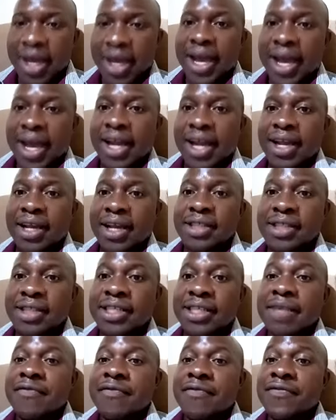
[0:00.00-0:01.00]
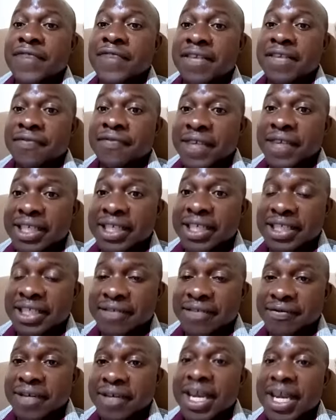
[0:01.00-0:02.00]
And I realize that I'm very
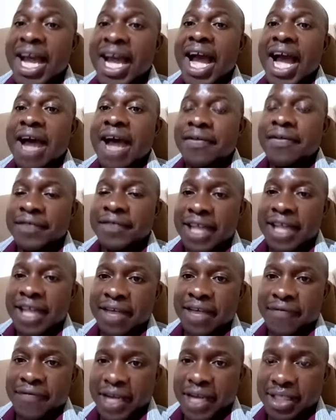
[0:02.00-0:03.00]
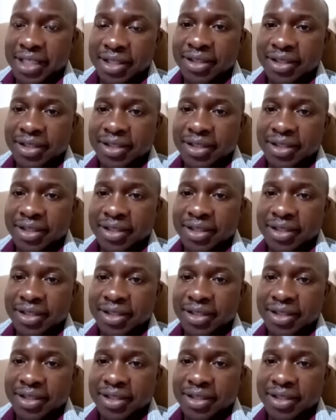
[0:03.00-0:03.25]
effective after a fast.